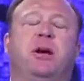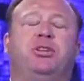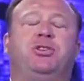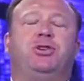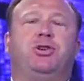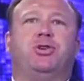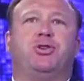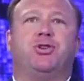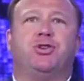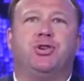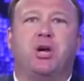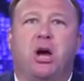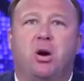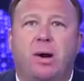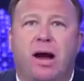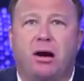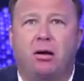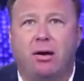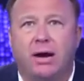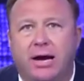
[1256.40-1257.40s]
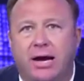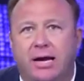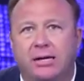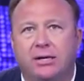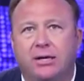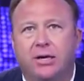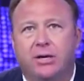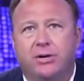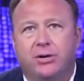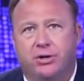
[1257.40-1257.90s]
But you're so
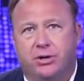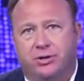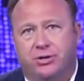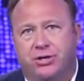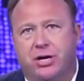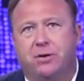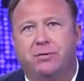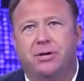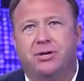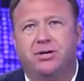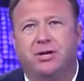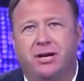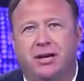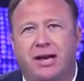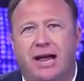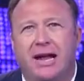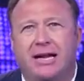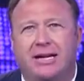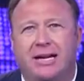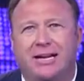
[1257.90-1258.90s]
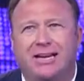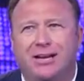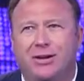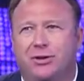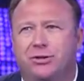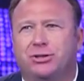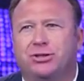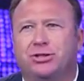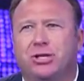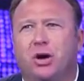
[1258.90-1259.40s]
arrogant, you're so disconnected,
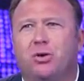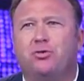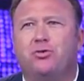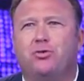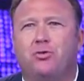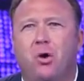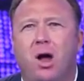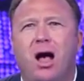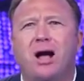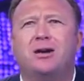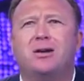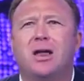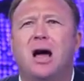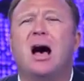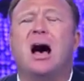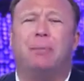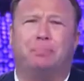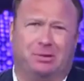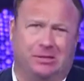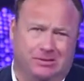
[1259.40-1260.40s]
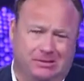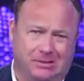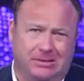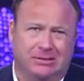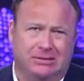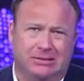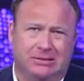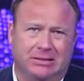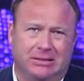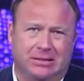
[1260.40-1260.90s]
you're so drugged up.
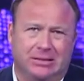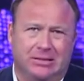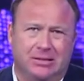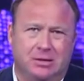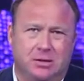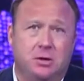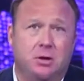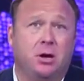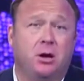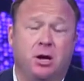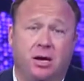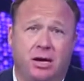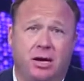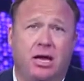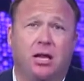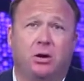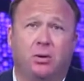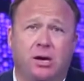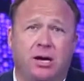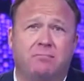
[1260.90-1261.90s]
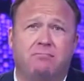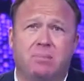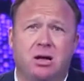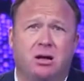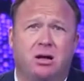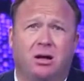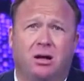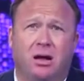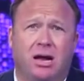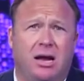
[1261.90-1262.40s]
You can look at Hillary and
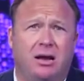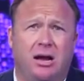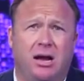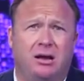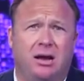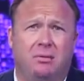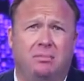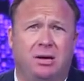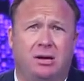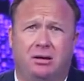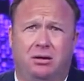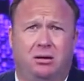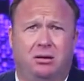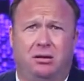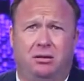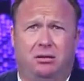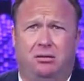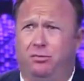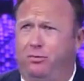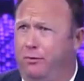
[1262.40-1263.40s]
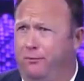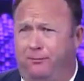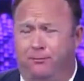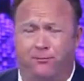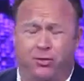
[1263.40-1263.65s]
Bill, and I mean, the